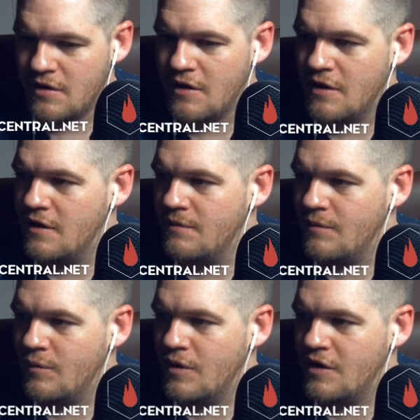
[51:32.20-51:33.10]

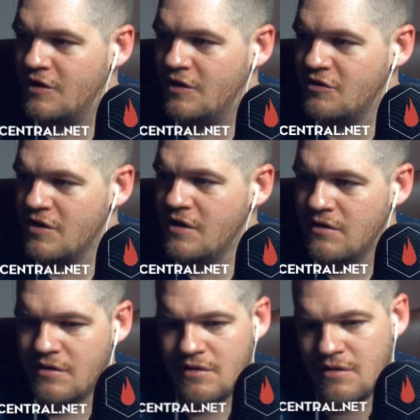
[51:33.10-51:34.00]
100.
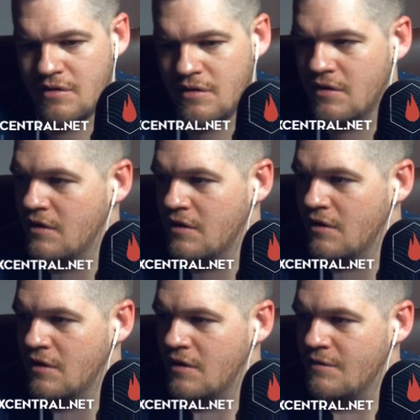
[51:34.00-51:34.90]

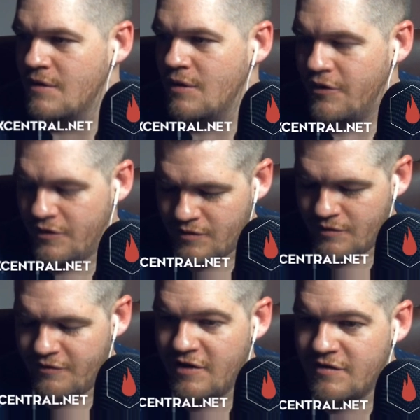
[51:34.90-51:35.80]
Maybe we'll do this
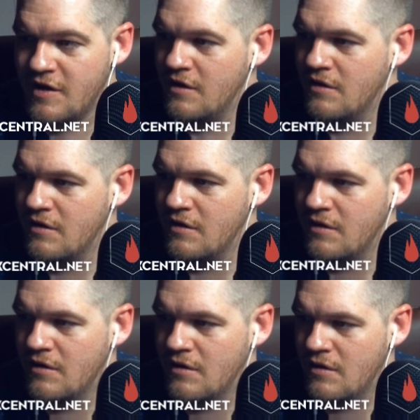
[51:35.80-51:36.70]
one 50,
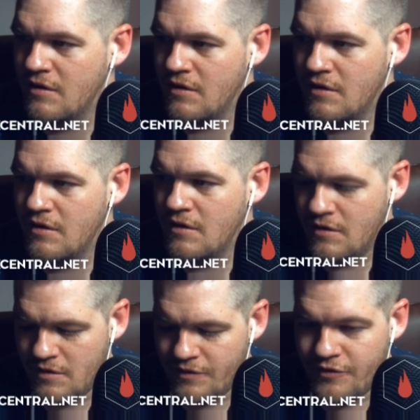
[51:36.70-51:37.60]

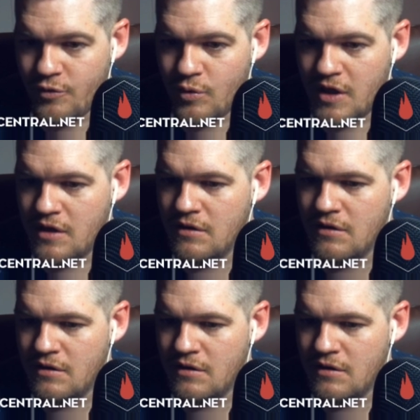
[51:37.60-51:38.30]
20,